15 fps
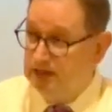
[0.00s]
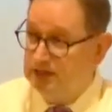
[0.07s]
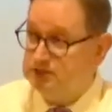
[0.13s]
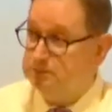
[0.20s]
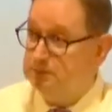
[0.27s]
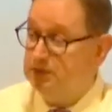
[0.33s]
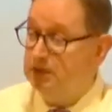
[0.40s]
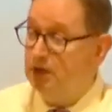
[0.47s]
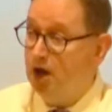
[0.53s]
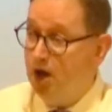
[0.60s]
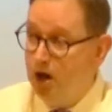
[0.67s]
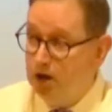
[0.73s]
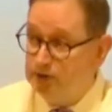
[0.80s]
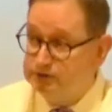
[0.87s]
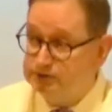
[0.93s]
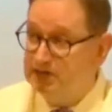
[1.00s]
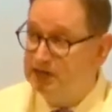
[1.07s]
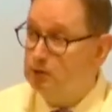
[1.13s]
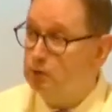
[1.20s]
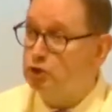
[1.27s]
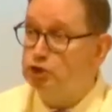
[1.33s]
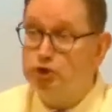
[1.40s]
is because
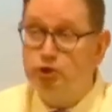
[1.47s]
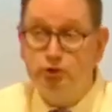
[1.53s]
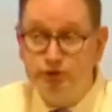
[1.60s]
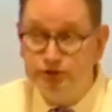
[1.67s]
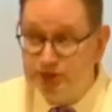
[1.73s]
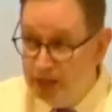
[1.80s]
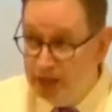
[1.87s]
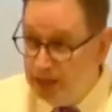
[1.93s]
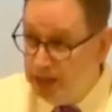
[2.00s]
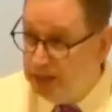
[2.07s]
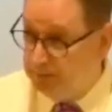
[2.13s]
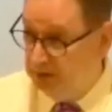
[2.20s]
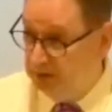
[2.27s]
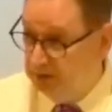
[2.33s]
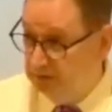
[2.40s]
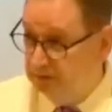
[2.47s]
they were used up.